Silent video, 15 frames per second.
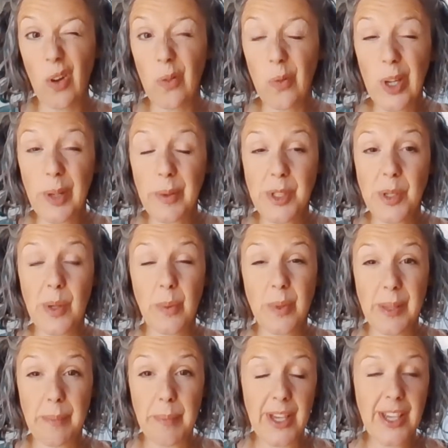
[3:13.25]
a lot of what you were doing
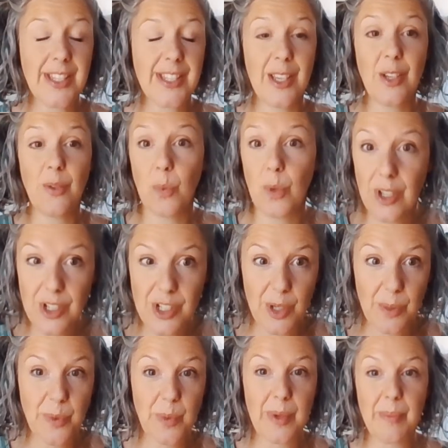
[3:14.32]
was in person,
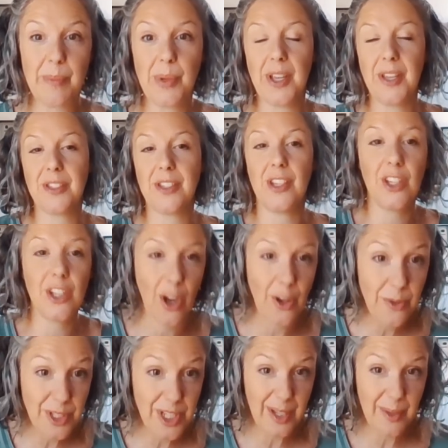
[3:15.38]
workshops were in person,
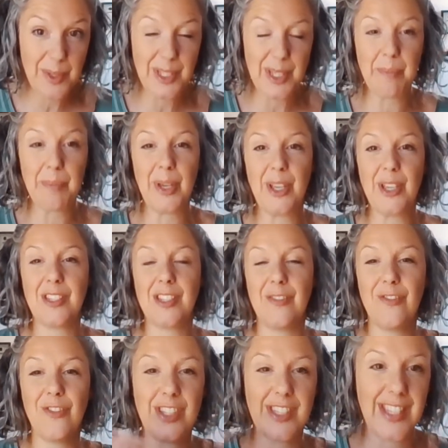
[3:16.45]
coaching was in
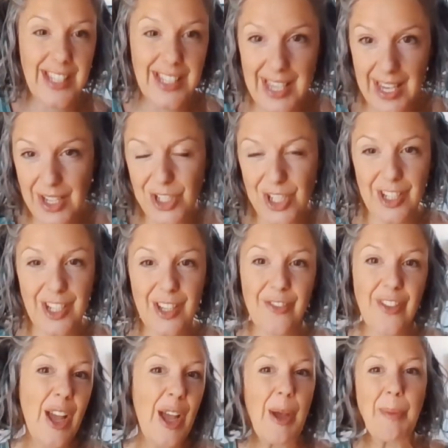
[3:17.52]
person, facilitation
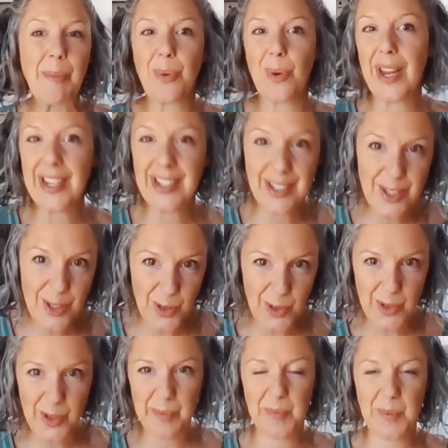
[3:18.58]
of
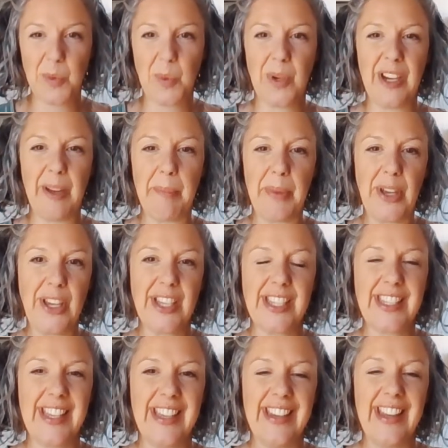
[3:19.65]
brainstorms were in
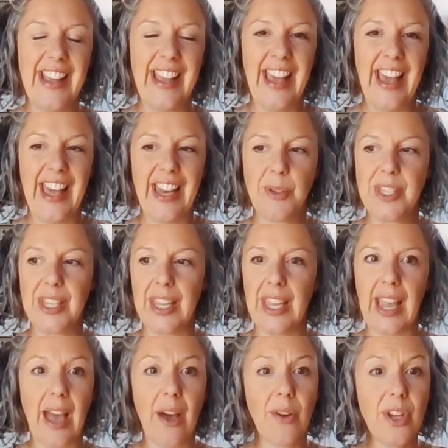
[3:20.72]
person. And I was
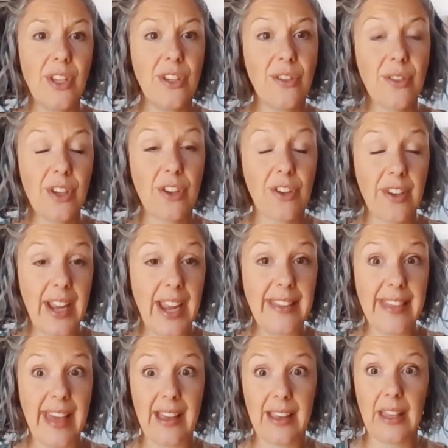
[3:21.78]
thinking, how can you
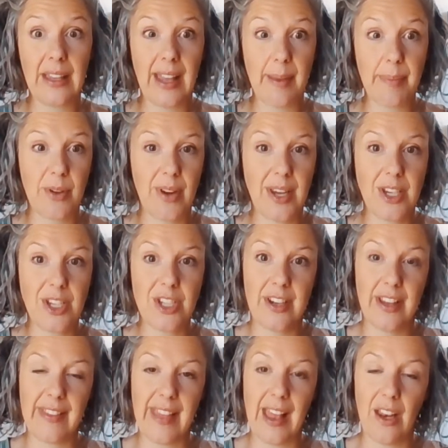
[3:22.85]
create that
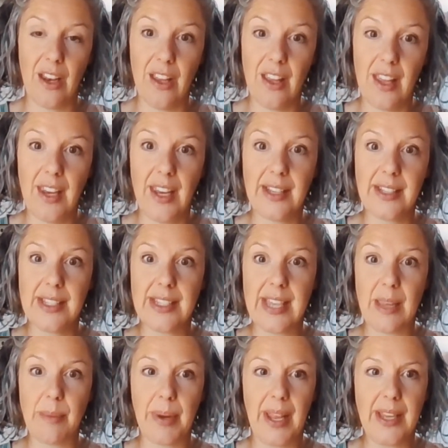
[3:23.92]
collaboration and that learning to
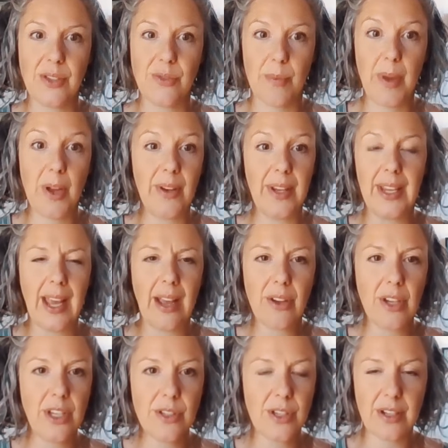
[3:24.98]
take place remotely? And how
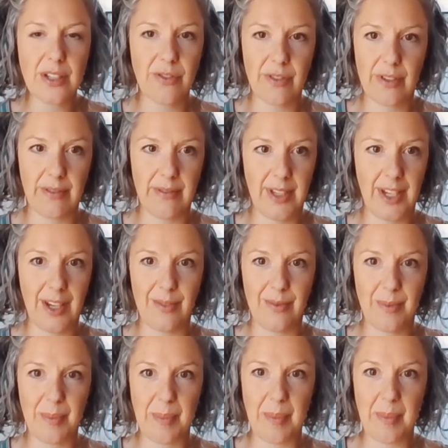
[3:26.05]
can you start to,
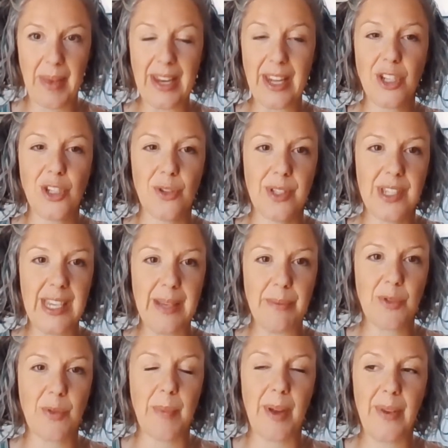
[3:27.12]
manage your
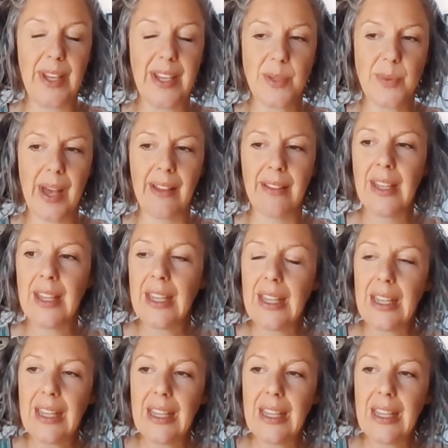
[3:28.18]
teams remotely as well?